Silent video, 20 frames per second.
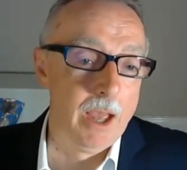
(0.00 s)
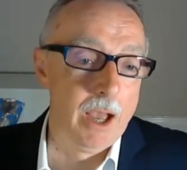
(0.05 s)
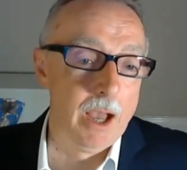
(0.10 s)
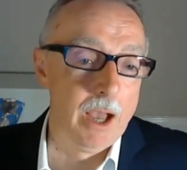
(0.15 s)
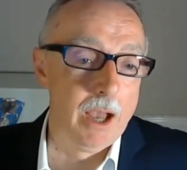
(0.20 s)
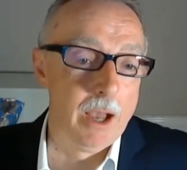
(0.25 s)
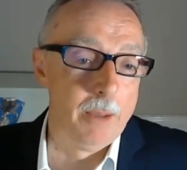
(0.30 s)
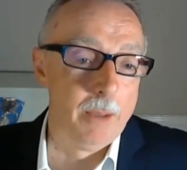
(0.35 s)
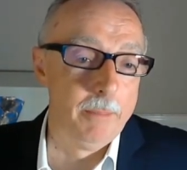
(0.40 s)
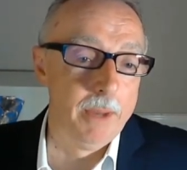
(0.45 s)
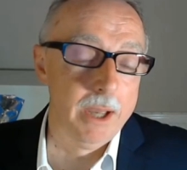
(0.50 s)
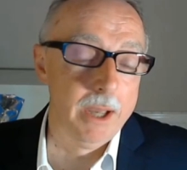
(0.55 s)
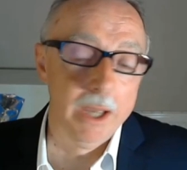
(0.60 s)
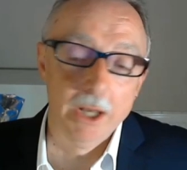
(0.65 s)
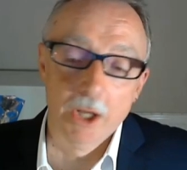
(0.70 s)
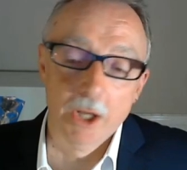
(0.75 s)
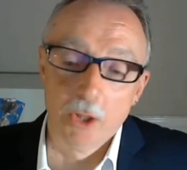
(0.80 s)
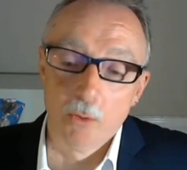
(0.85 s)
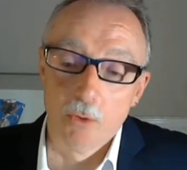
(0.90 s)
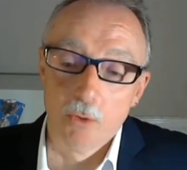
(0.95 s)
In
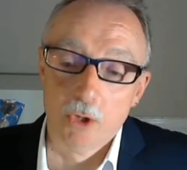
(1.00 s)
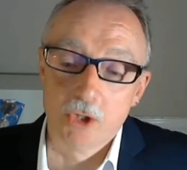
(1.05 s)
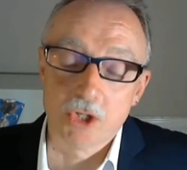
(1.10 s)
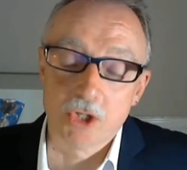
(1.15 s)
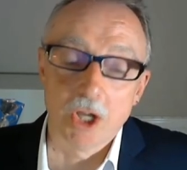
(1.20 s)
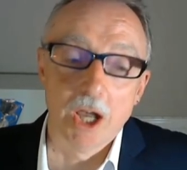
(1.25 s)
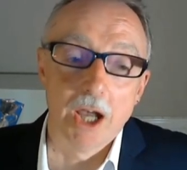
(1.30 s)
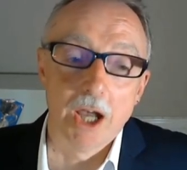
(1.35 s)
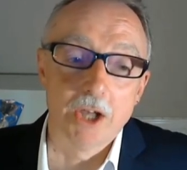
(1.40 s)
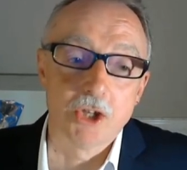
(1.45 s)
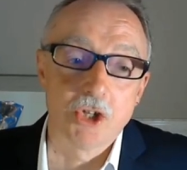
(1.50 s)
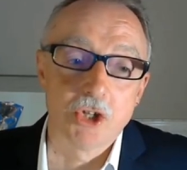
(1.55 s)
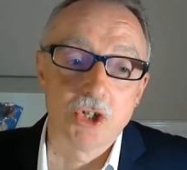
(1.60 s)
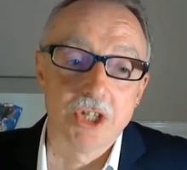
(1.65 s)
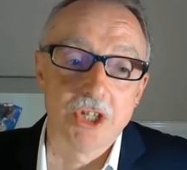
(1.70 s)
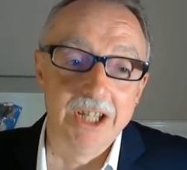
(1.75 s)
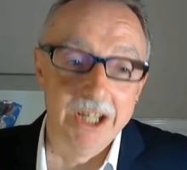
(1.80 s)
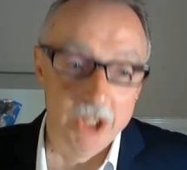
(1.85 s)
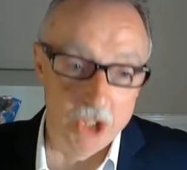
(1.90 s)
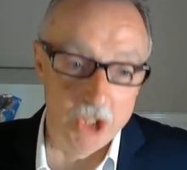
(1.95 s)
other words, a
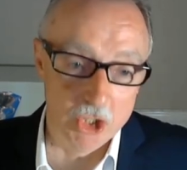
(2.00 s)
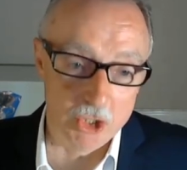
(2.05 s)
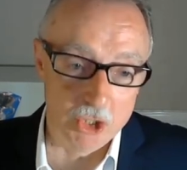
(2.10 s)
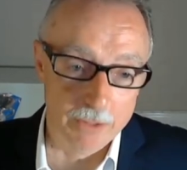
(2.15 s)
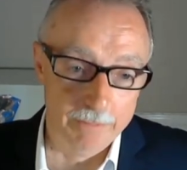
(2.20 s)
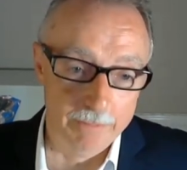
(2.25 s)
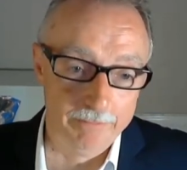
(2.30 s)
syllogism.